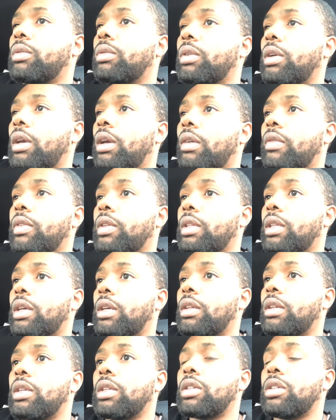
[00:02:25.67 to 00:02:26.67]

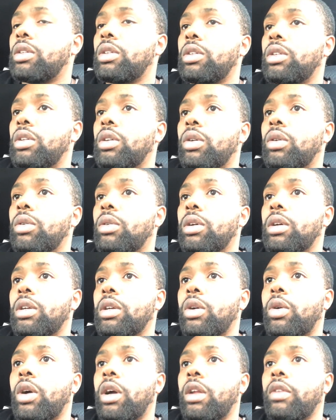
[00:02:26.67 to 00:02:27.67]
everything that your
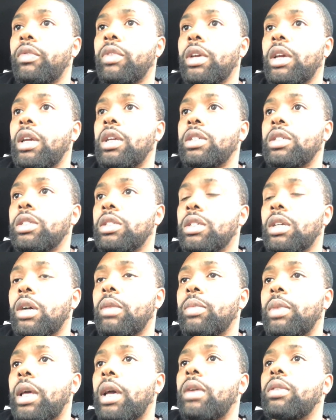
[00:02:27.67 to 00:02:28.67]
qualifications
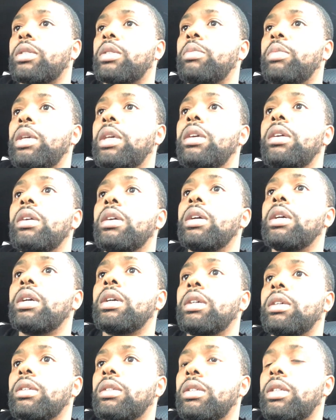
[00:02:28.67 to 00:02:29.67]
come down to be.
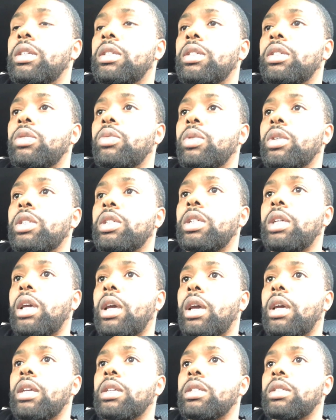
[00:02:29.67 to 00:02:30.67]
This is what she
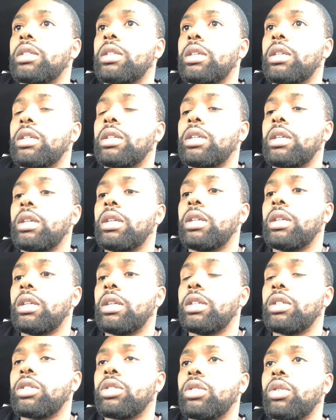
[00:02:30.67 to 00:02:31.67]
has
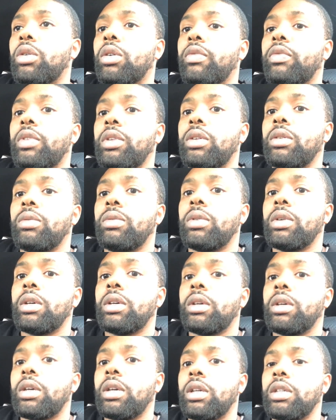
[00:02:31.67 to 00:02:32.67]
in store for you.
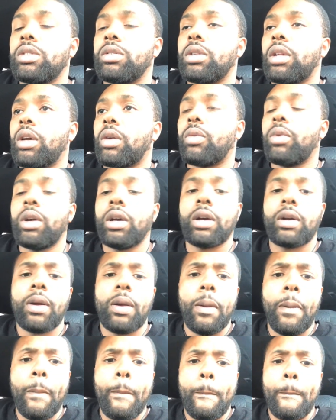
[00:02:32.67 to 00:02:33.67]
And you're like, well,
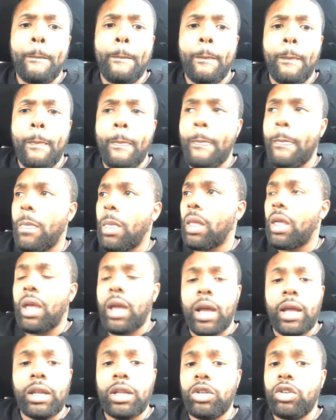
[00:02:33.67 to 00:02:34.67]

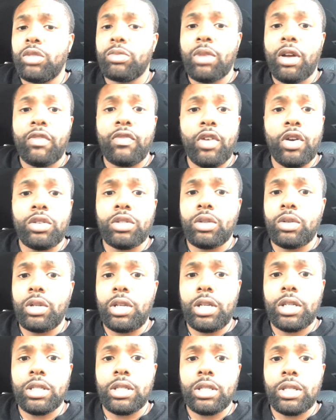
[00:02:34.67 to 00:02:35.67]
I need to use my first on
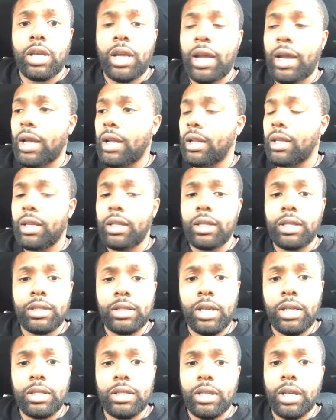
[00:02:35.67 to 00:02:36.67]
this. I gotta get this
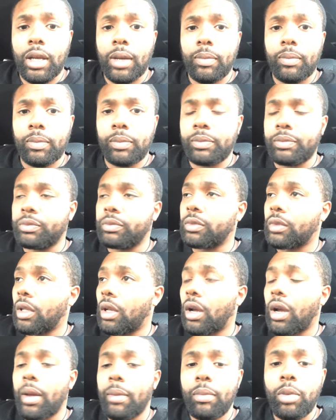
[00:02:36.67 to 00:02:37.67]
ASAP.
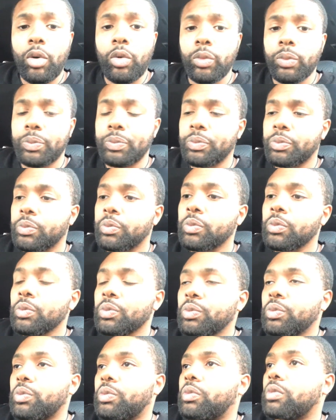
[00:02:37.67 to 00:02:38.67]
All right, boom.
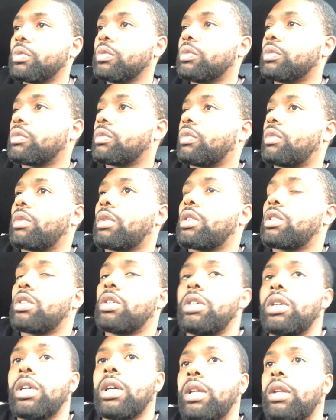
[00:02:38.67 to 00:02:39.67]
So
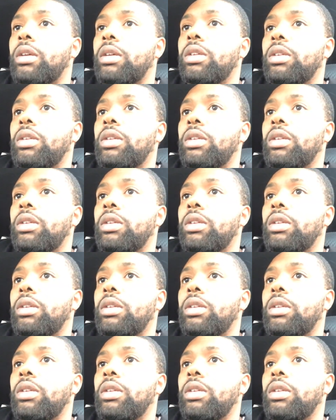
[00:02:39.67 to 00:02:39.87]
you gotta